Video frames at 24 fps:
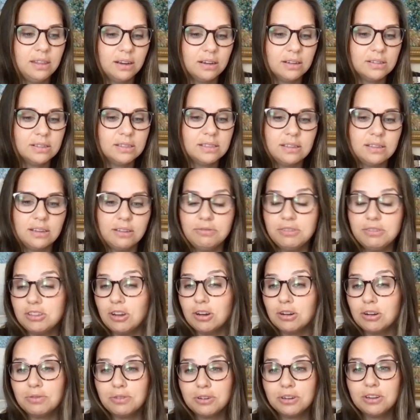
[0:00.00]
there's a
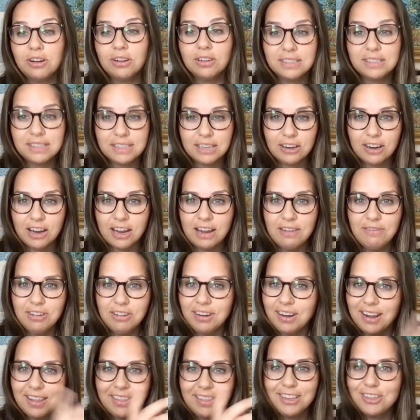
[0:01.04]
photographer called Sarah
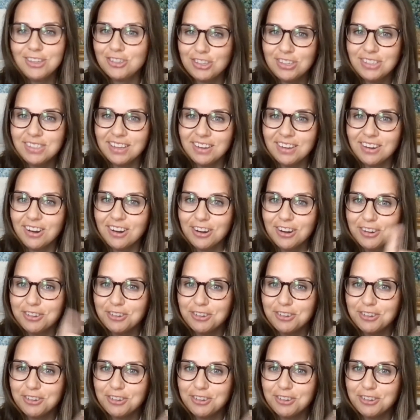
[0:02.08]
Haven, and I think she's in our